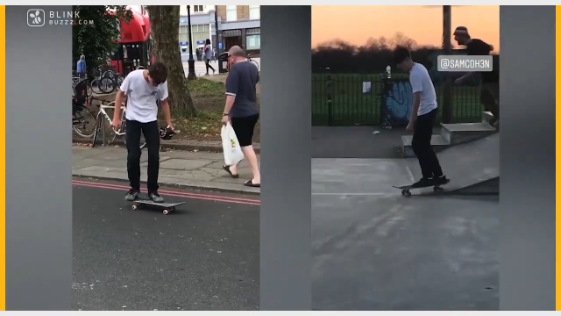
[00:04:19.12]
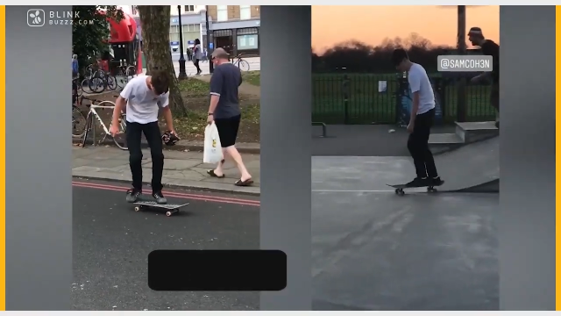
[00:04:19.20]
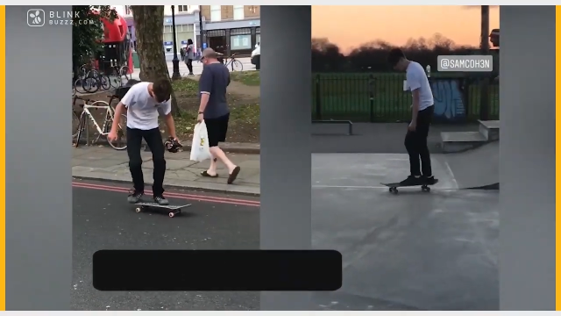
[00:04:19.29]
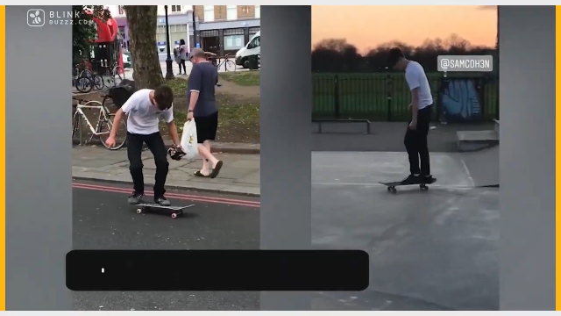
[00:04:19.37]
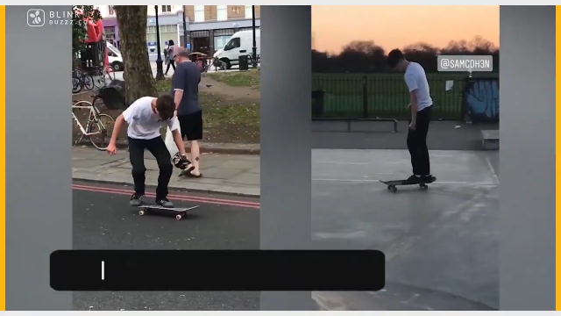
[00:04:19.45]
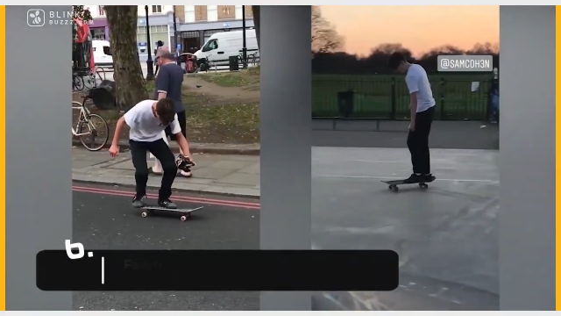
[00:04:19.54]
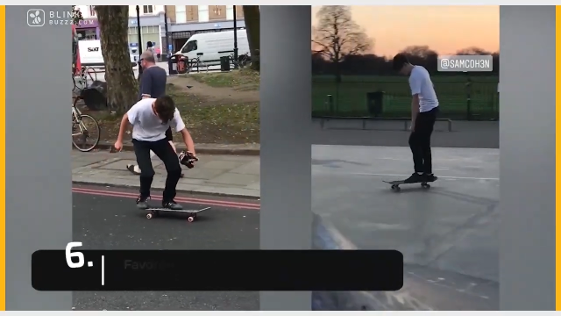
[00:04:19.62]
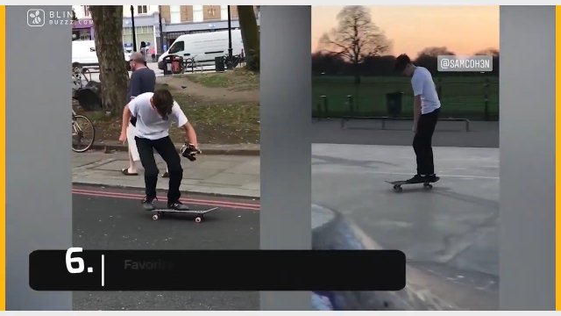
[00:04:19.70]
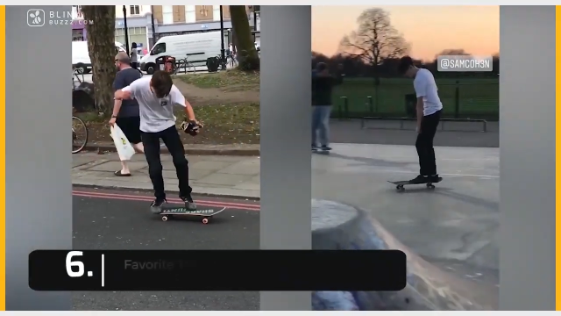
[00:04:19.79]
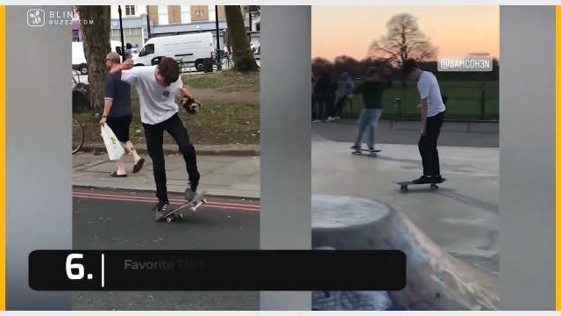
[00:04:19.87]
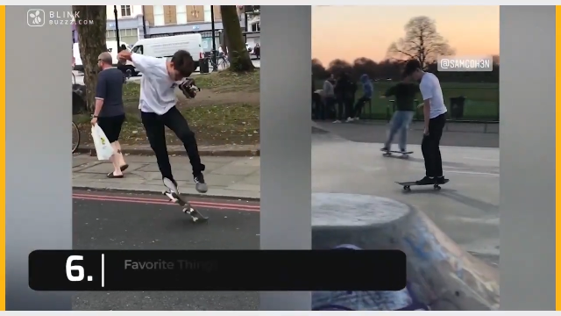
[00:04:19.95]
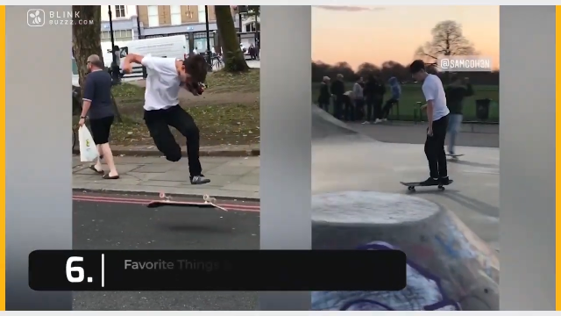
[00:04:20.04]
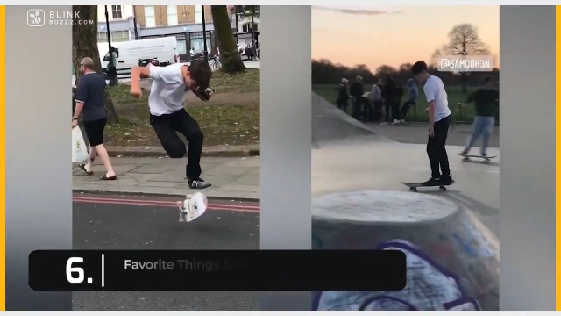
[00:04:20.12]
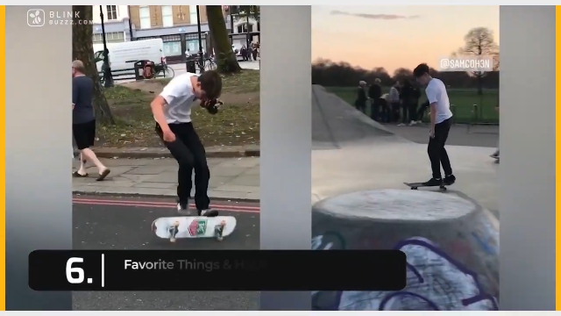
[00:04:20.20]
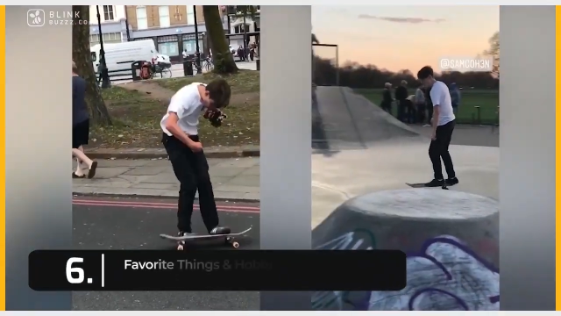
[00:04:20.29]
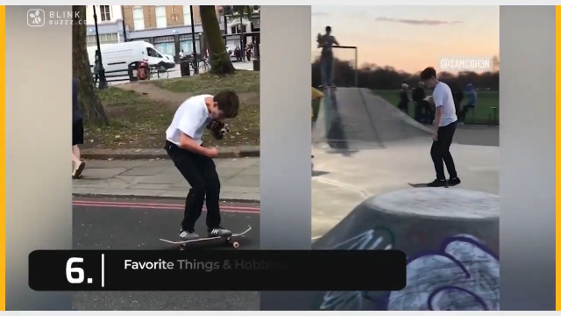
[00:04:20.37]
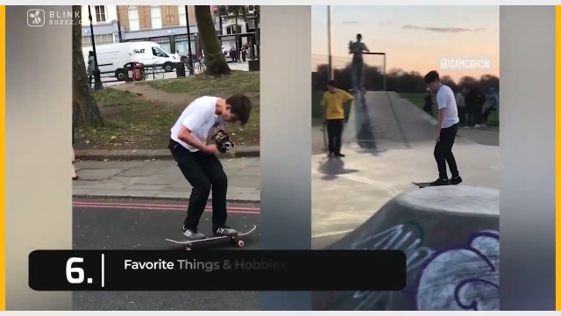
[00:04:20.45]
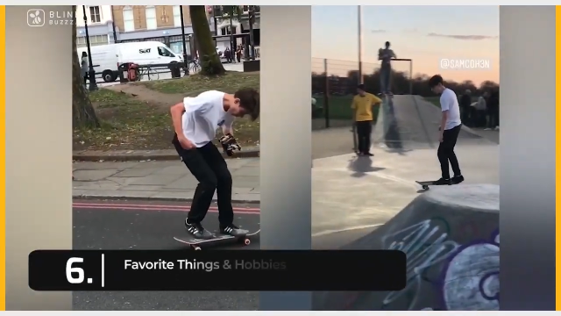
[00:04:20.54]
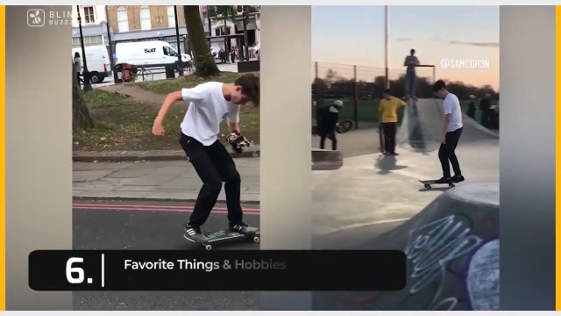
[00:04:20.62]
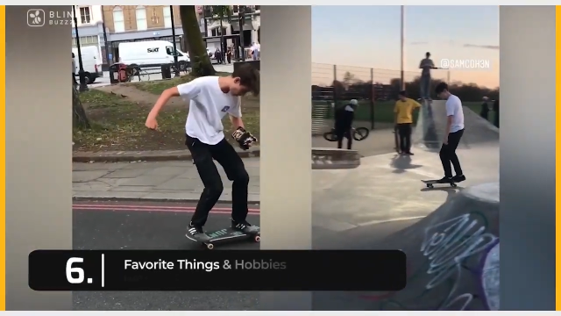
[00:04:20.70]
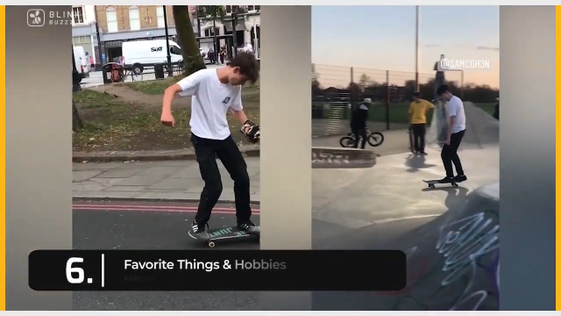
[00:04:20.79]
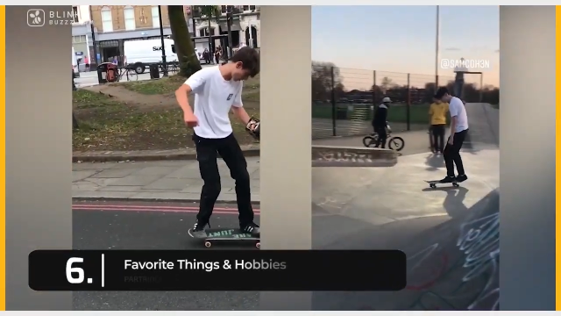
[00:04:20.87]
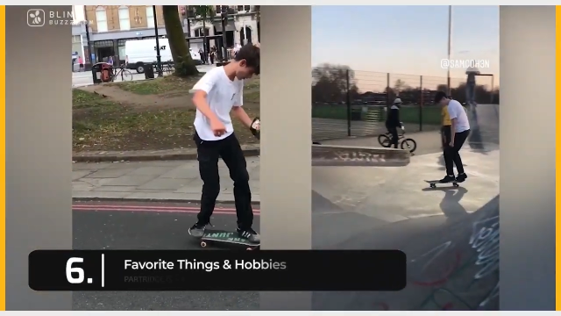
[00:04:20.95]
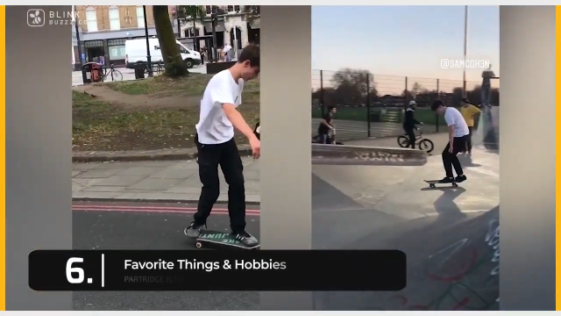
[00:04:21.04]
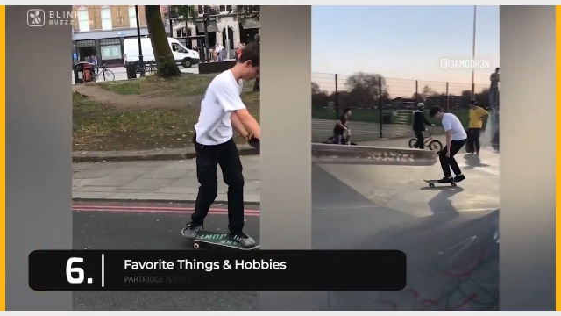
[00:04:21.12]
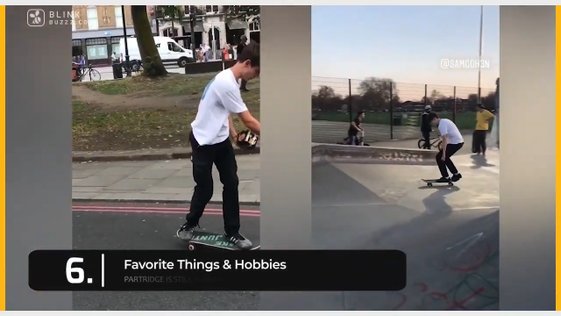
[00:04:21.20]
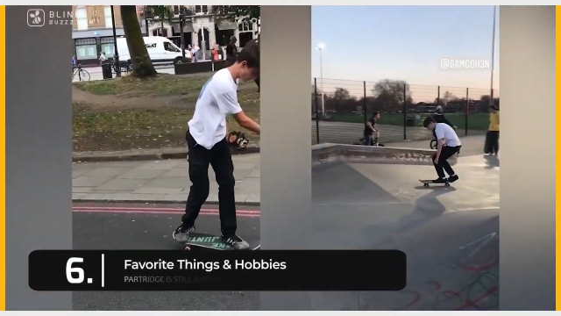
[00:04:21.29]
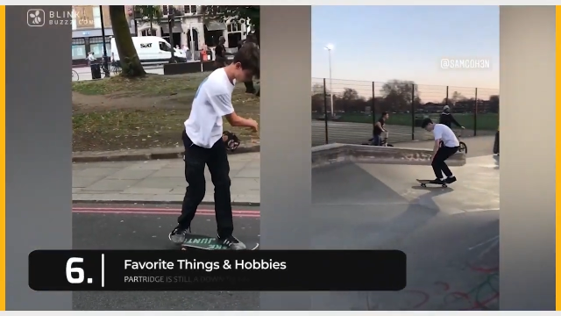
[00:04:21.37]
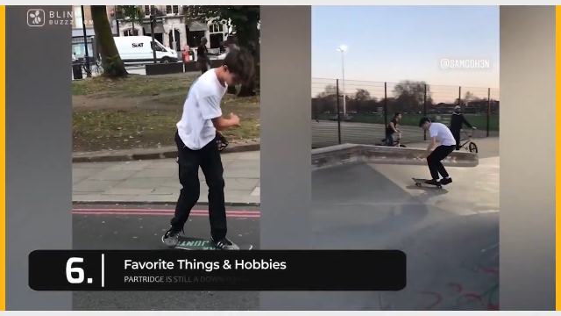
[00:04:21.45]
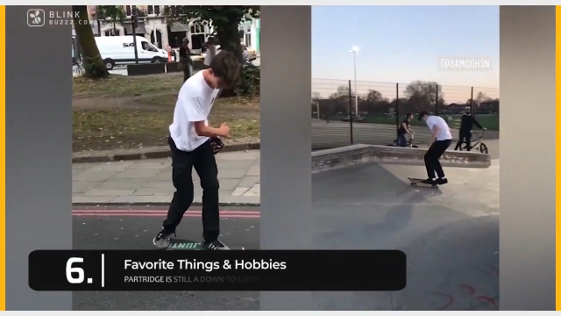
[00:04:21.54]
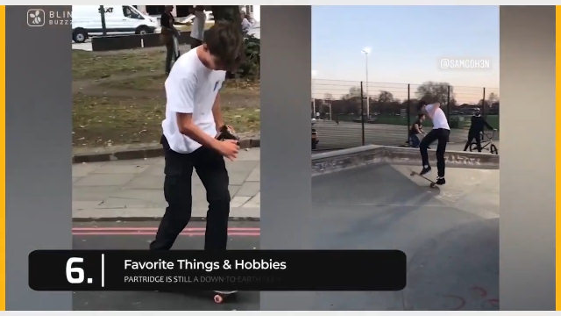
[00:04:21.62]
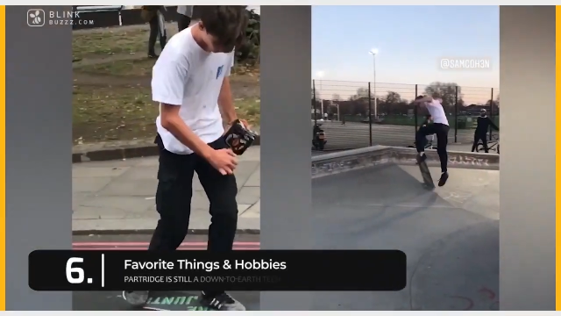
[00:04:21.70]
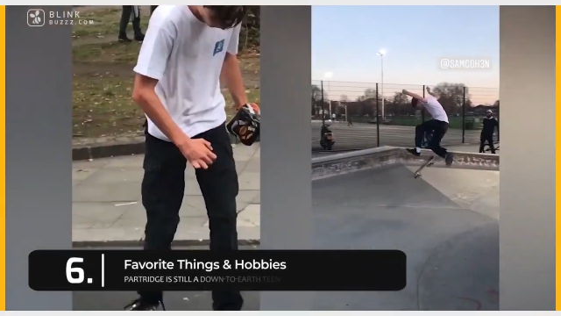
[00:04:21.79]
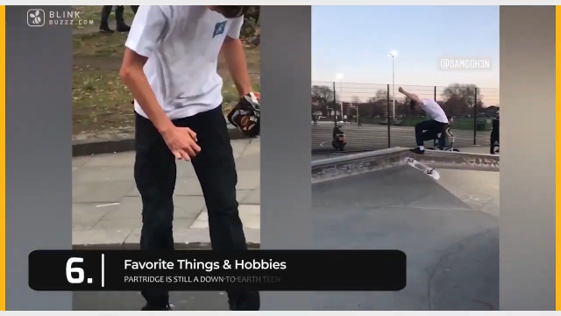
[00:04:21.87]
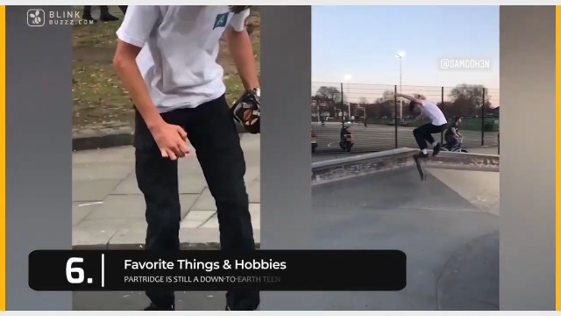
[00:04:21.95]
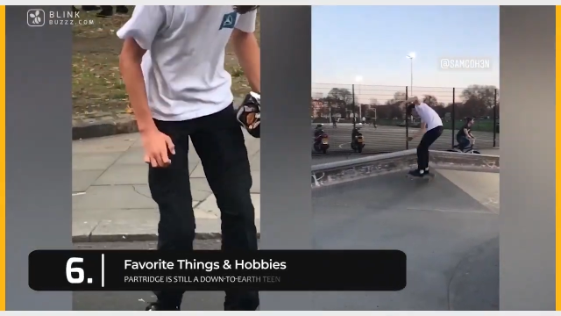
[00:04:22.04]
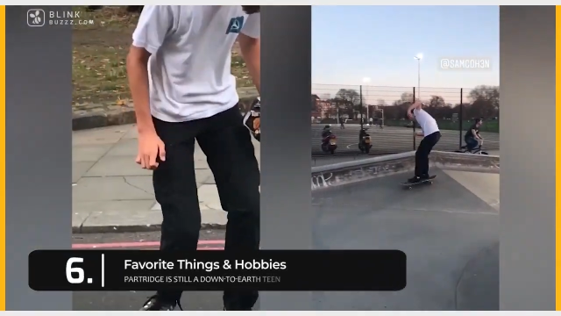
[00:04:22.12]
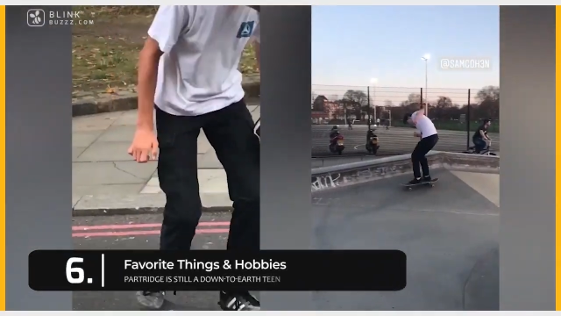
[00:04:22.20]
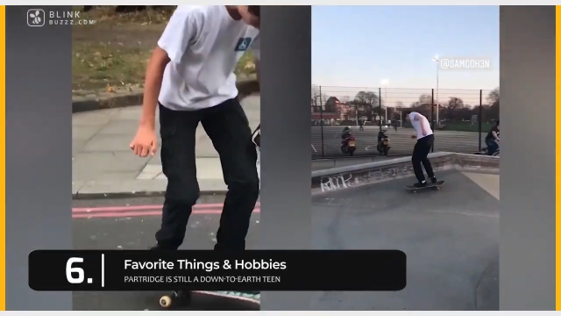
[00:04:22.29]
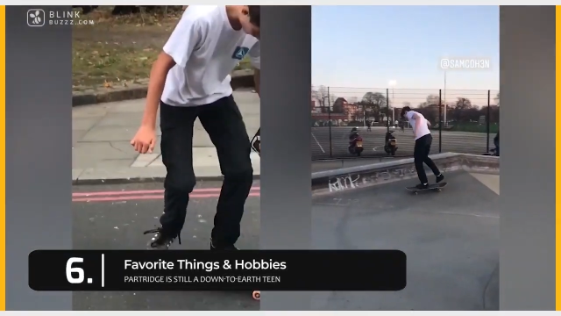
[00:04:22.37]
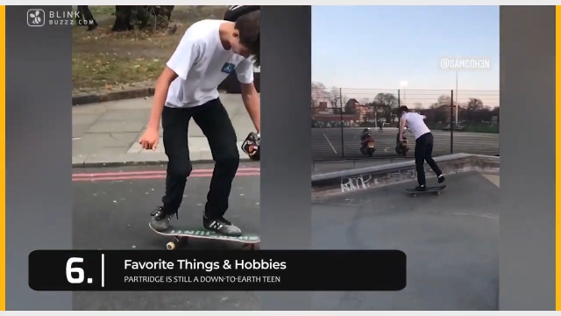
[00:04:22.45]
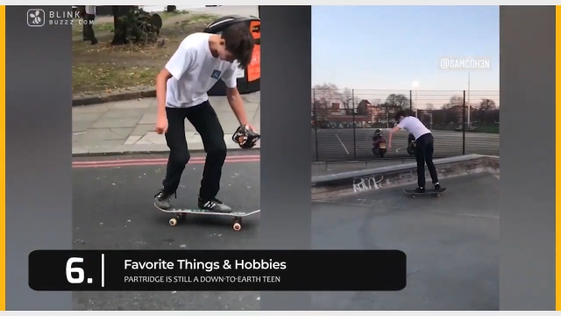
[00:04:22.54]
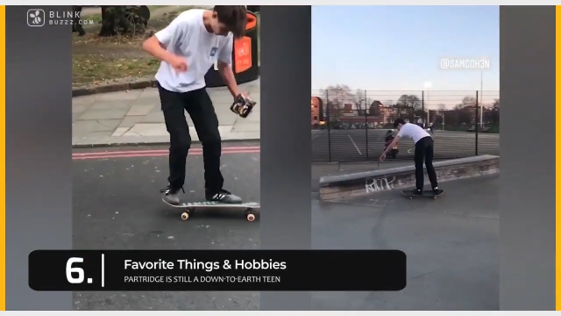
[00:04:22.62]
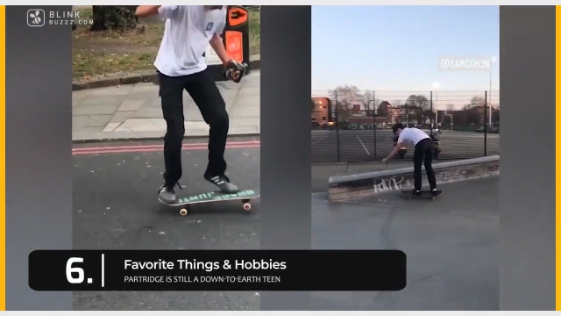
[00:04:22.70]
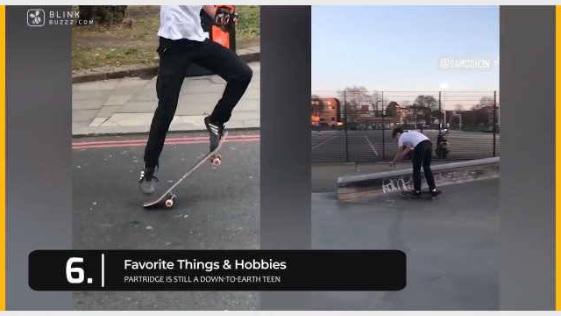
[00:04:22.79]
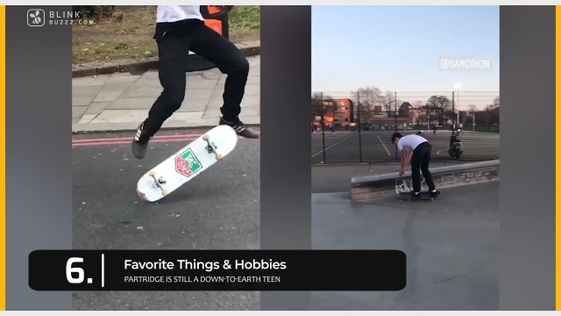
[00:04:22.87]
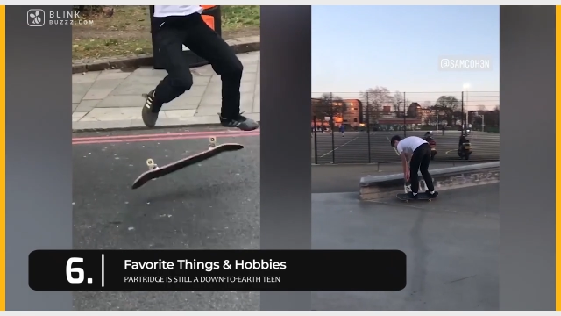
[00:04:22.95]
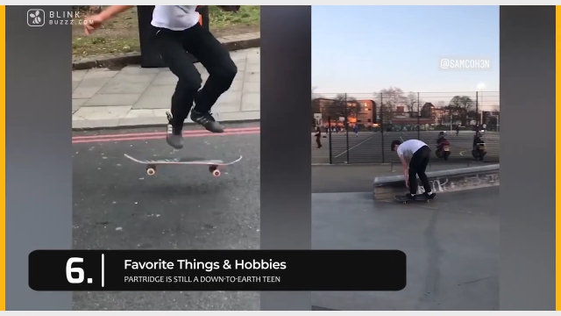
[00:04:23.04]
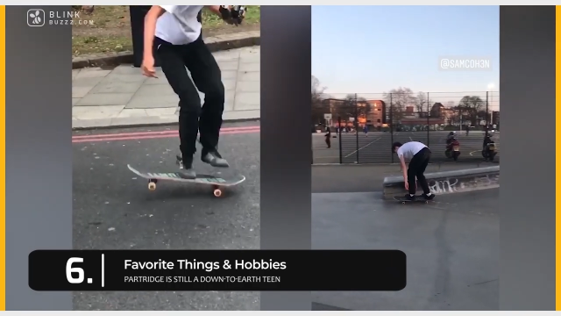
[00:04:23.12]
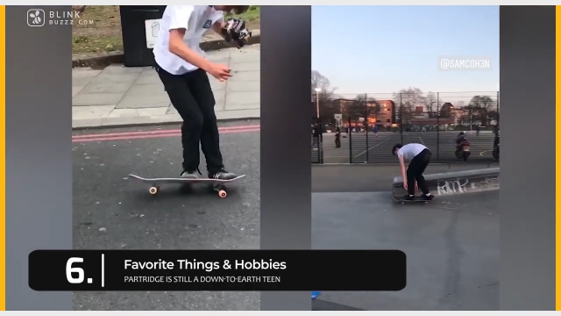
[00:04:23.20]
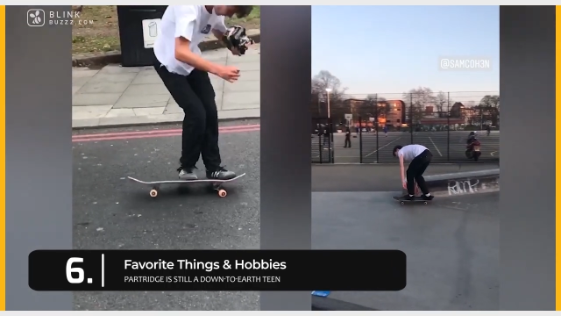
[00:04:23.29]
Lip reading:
Nobody's mouth can be seen.